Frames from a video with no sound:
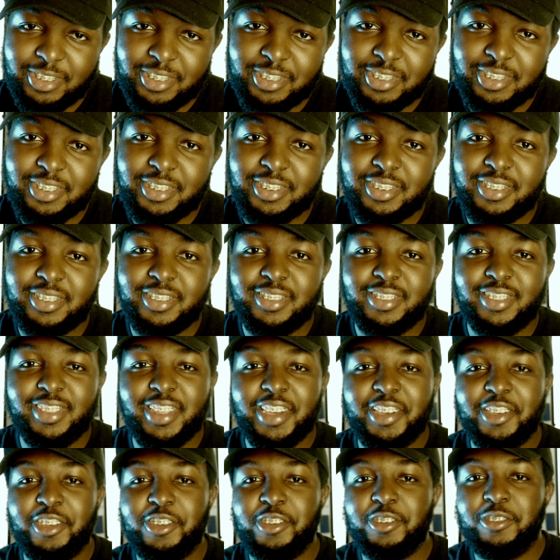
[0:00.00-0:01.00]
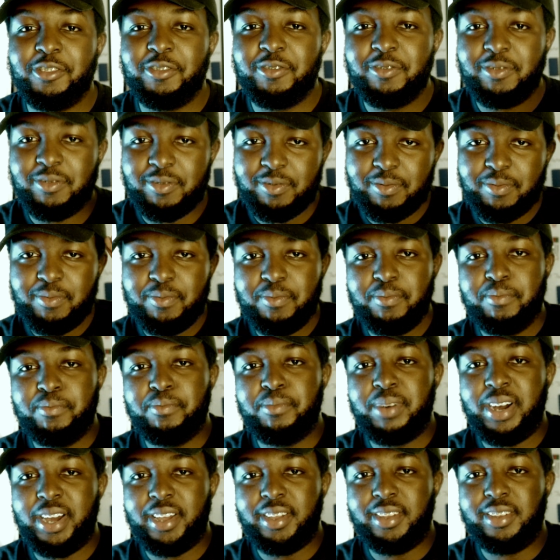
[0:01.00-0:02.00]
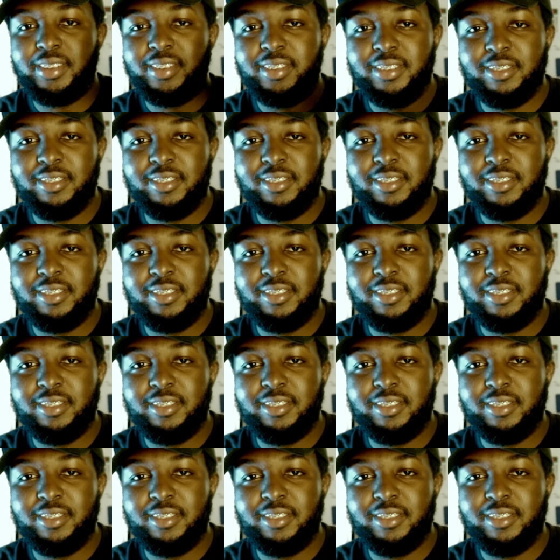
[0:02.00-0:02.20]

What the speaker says: you soon. Thank you. Bye.